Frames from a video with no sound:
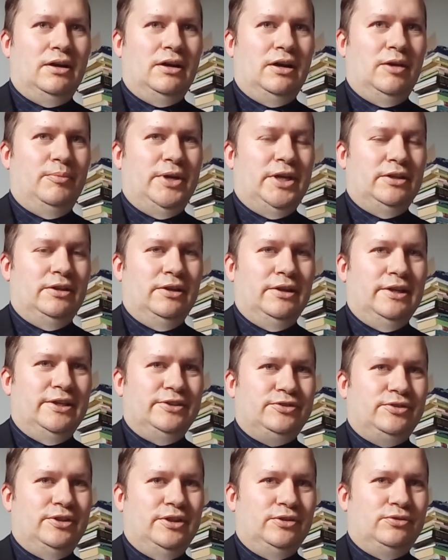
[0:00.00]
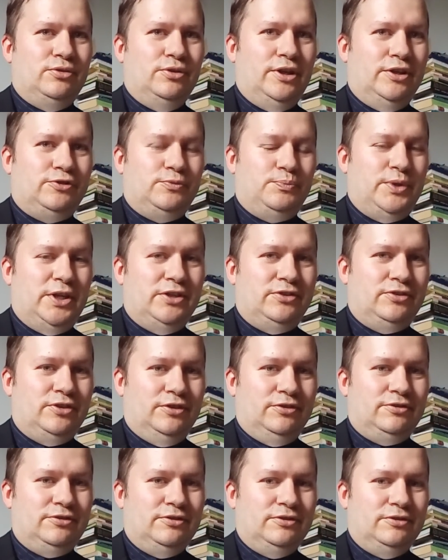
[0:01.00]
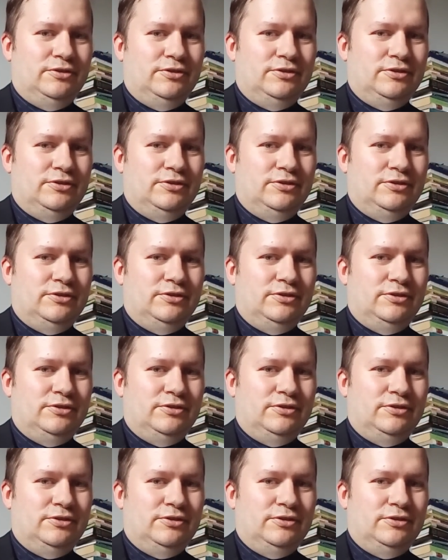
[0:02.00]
I mean, listening to his speeches,